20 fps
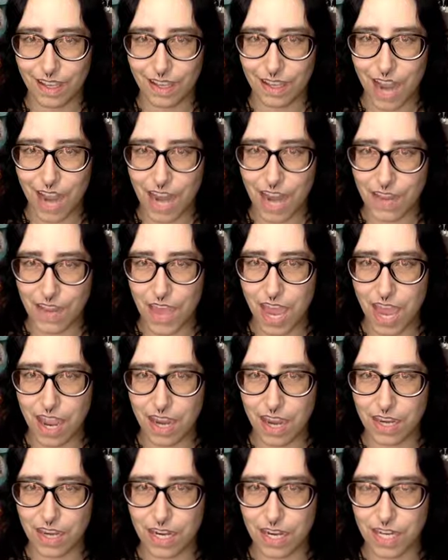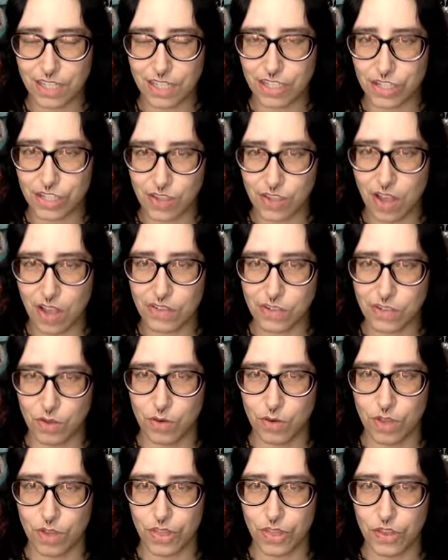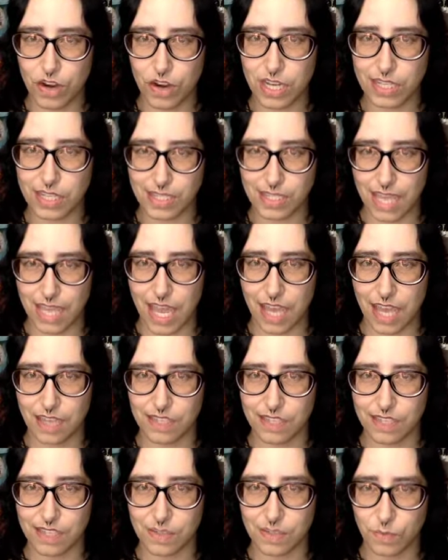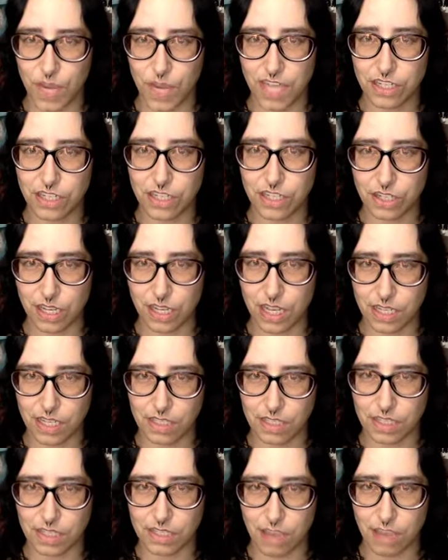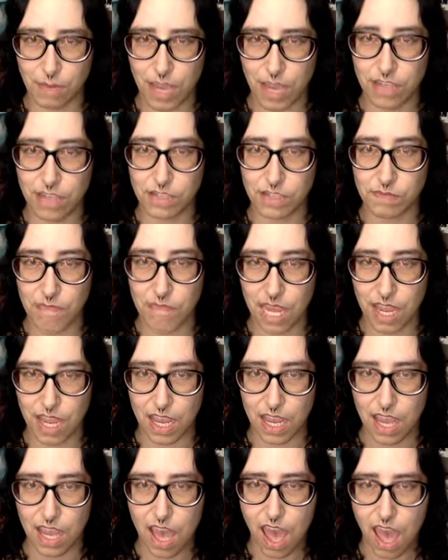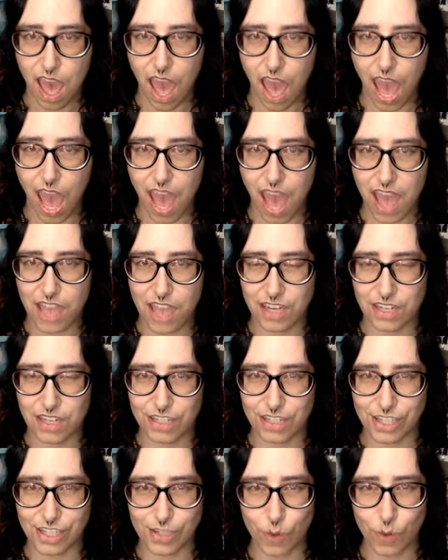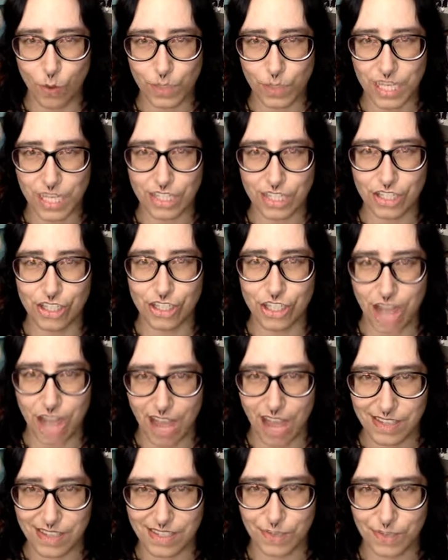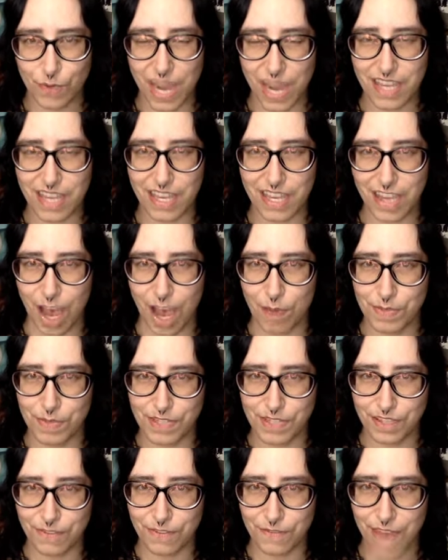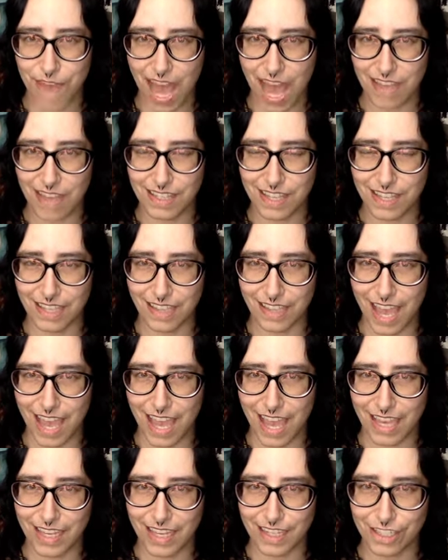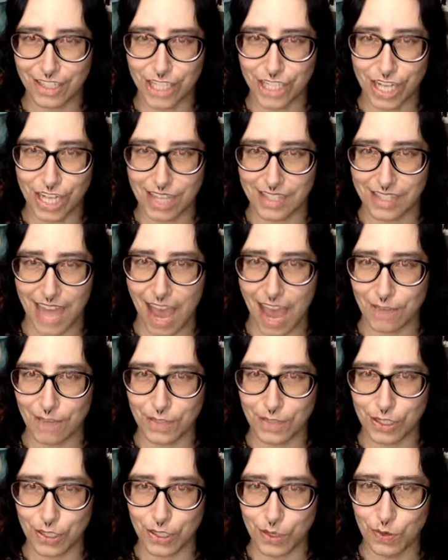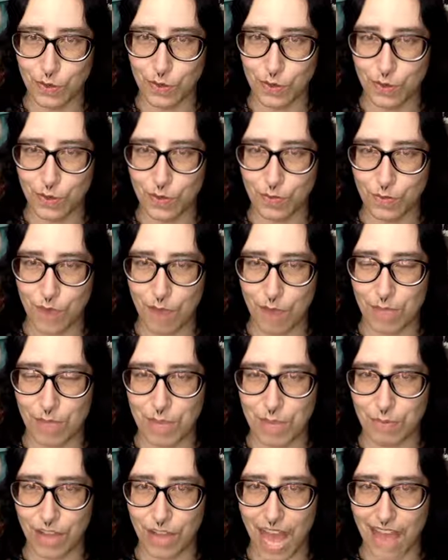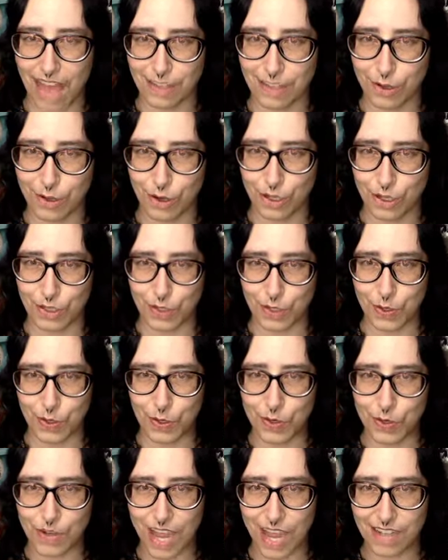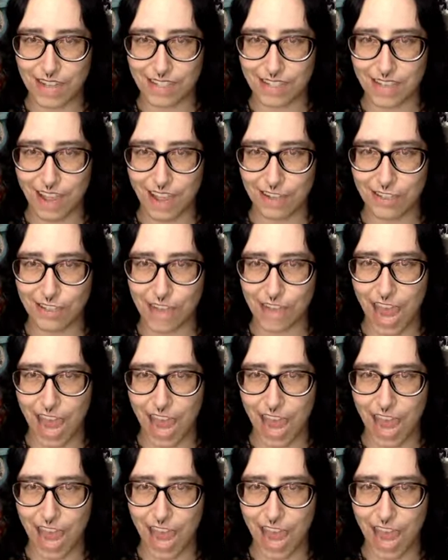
And then she's also 36, which is the same age as me, and she's only just waking up to the fact that, like, she doesn't have to do what people ask her to do and such.